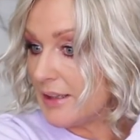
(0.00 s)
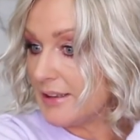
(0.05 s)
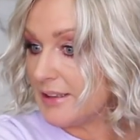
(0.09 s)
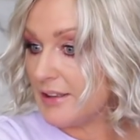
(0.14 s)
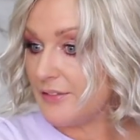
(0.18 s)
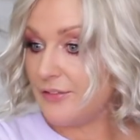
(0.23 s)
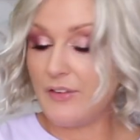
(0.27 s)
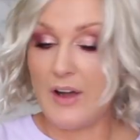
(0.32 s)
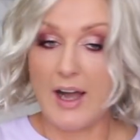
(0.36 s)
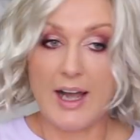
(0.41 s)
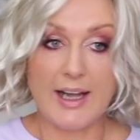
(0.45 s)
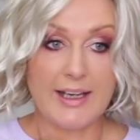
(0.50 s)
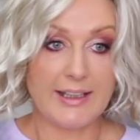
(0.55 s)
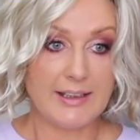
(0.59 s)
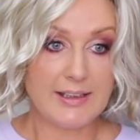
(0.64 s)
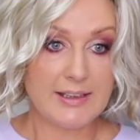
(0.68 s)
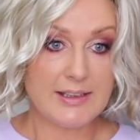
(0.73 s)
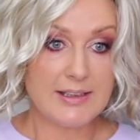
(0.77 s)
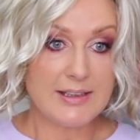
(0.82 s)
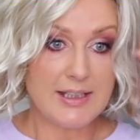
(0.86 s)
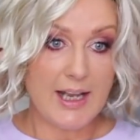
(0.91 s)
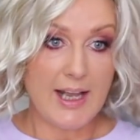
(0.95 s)

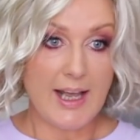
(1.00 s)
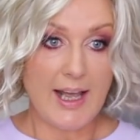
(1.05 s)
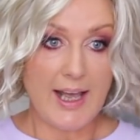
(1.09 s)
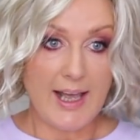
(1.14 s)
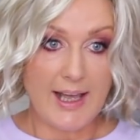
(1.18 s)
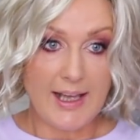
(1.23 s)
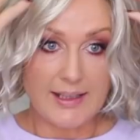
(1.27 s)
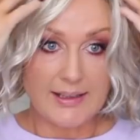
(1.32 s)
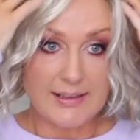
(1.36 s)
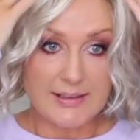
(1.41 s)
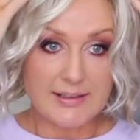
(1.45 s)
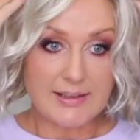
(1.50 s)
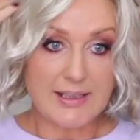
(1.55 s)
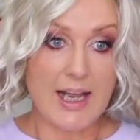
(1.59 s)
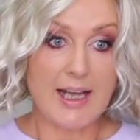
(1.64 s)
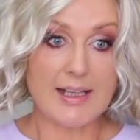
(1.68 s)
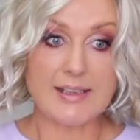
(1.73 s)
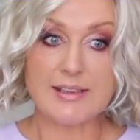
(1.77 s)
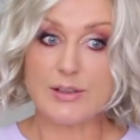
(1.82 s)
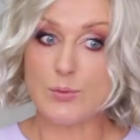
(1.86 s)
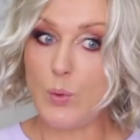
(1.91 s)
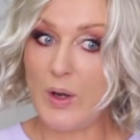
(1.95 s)
defined and
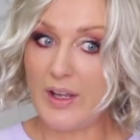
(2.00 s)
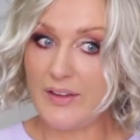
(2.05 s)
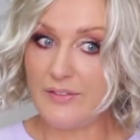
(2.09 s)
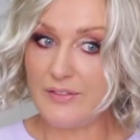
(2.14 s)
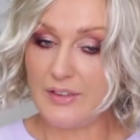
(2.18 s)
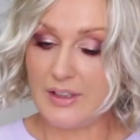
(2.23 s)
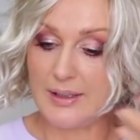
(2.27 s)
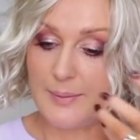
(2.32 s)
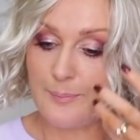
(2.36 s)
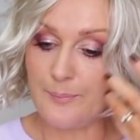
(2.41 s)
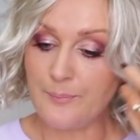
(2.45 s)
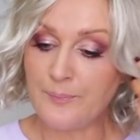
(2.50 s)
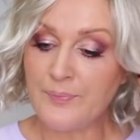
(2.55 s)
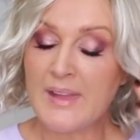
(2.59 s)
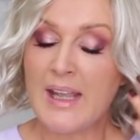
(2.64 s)
as wavy.